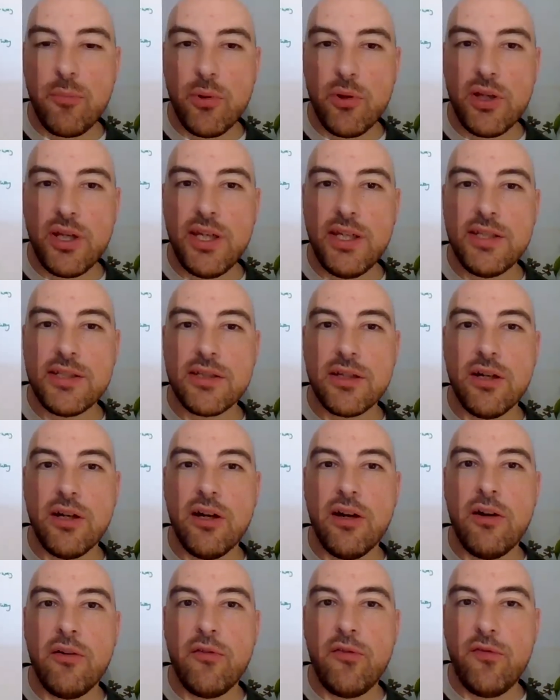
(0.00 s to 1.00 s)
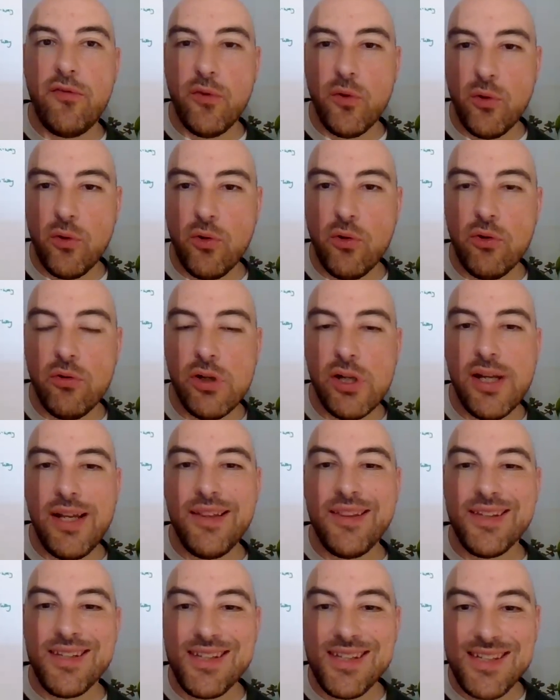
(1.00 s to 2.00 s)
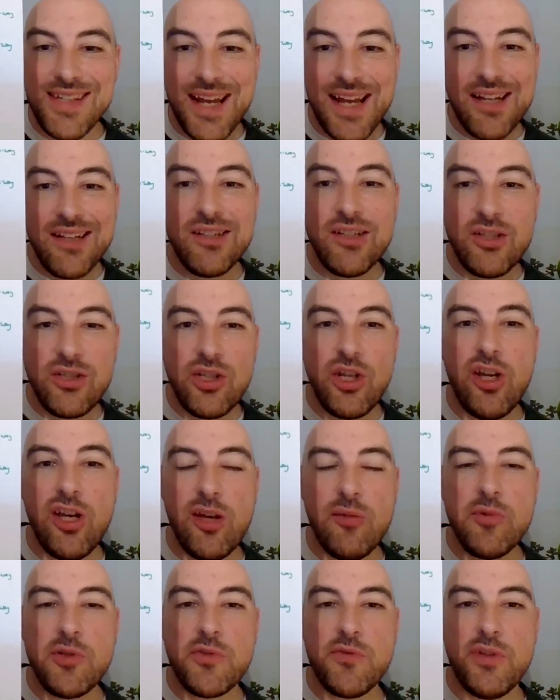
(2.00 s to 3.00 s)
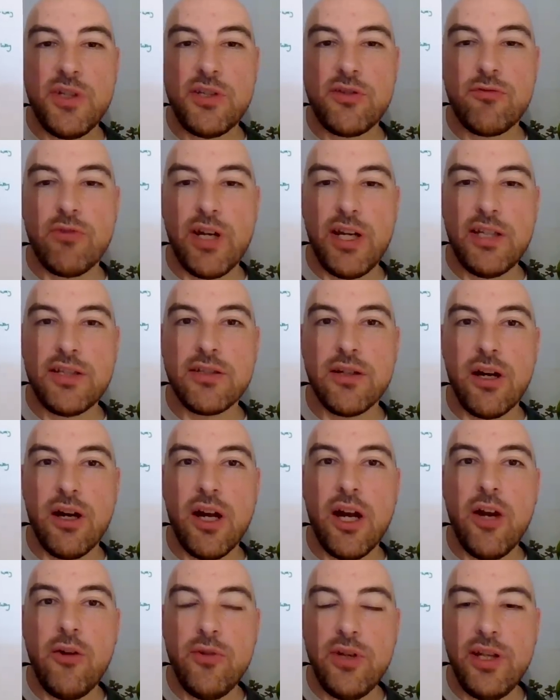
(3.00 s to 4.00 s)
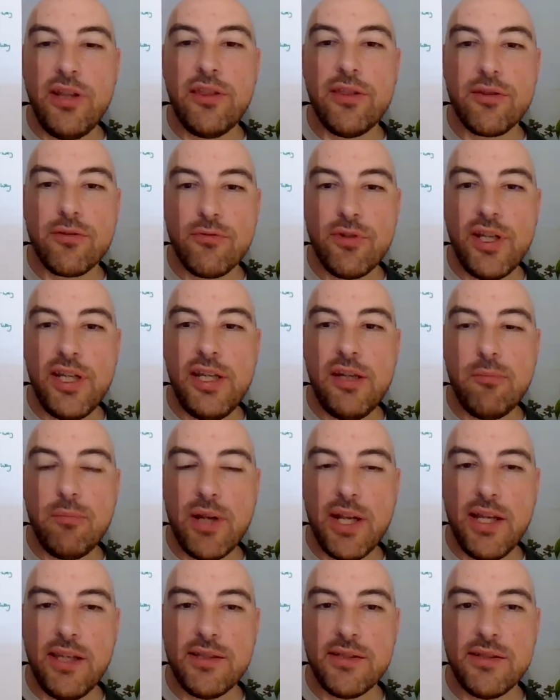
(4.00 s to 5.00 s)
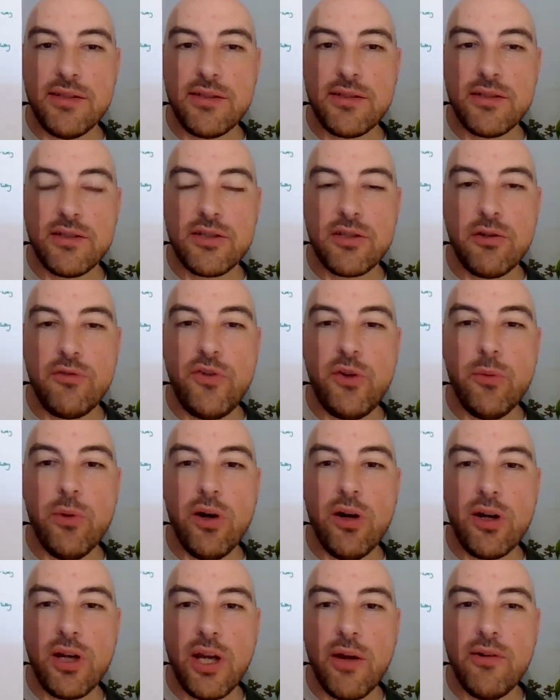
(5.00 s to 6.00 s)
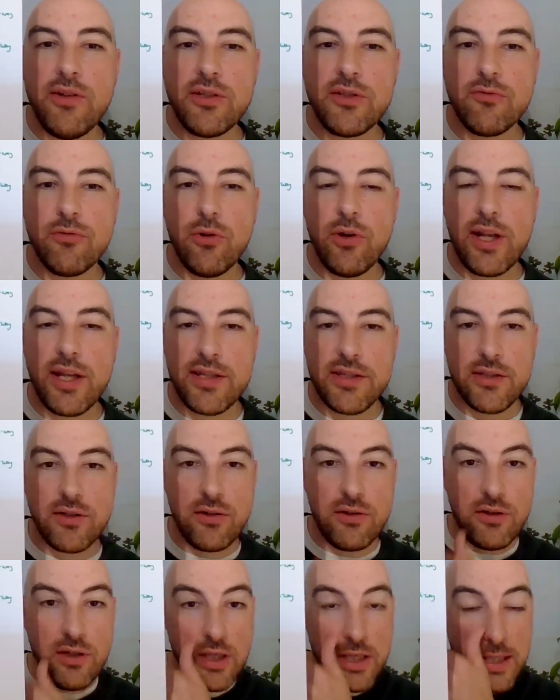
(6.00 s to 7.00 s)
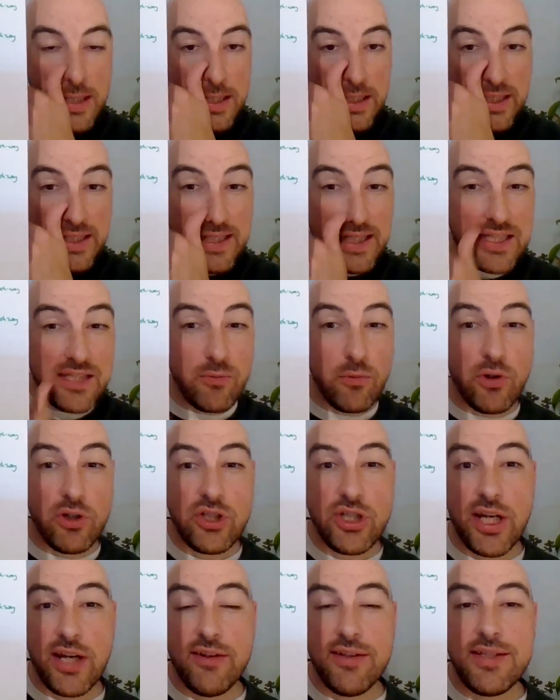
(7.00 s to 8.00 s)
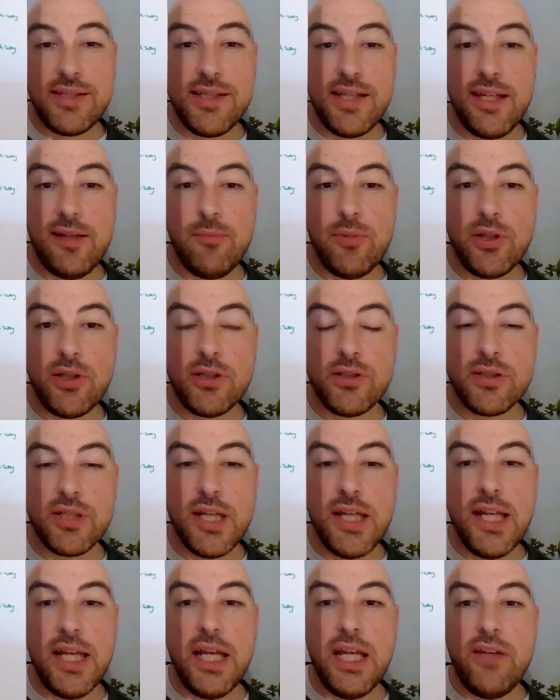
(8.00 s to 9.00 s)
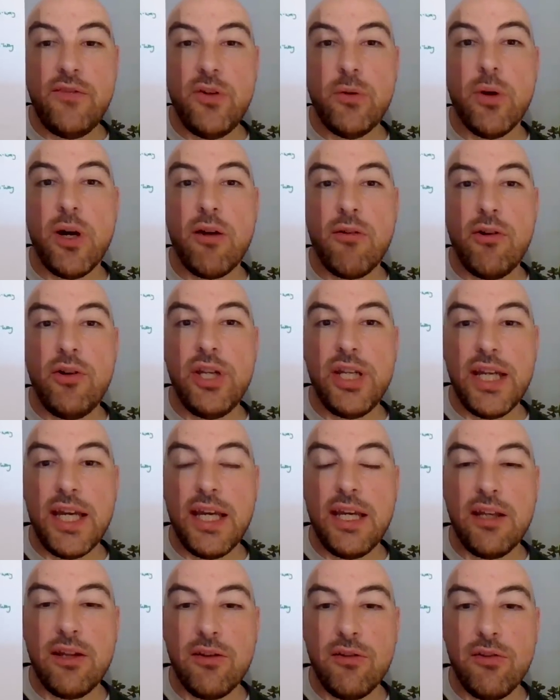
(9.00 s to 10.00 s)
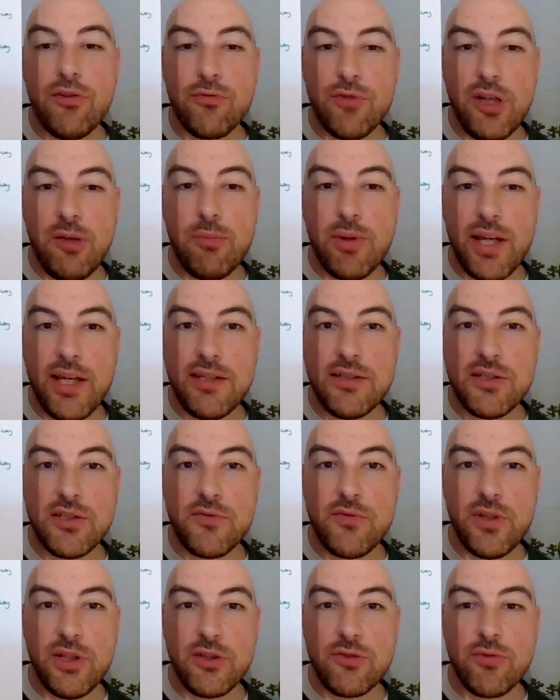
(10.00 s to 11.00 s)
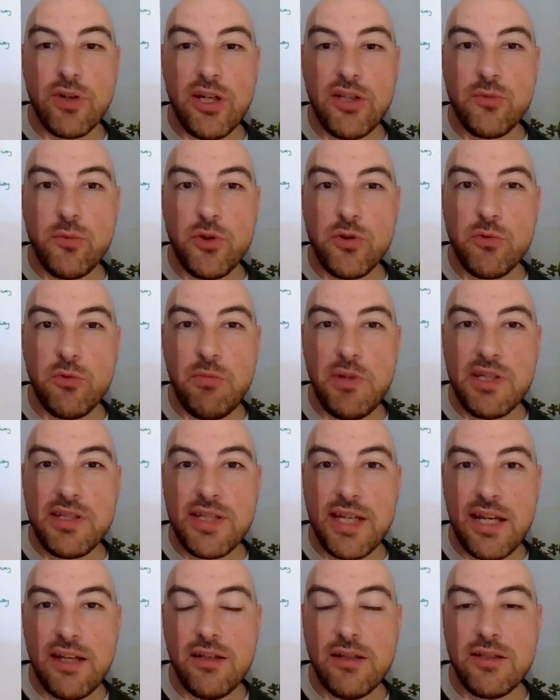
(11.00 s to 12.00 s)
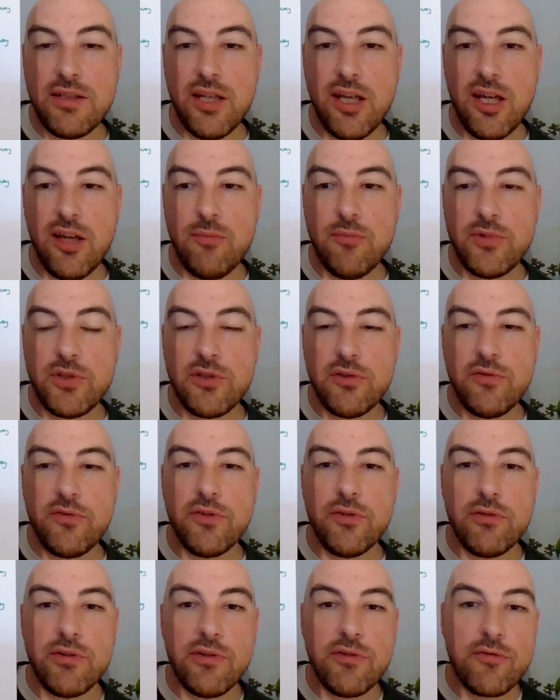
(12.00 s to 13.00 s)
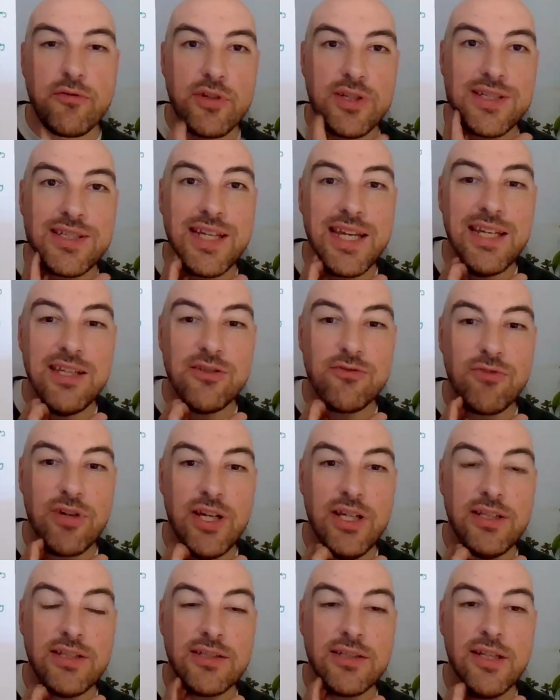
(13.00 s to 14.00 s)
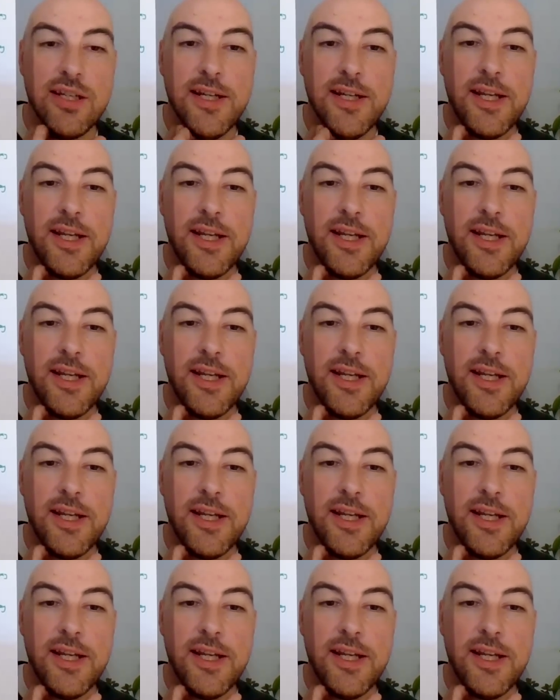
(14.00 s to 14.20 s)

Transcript: bookies are four. The standard terms for this race are only three places. So if you are going to Royal Ascot, you need to watch out and see, because if you are only getting three places for this race, which would be standard terms for a stakes race,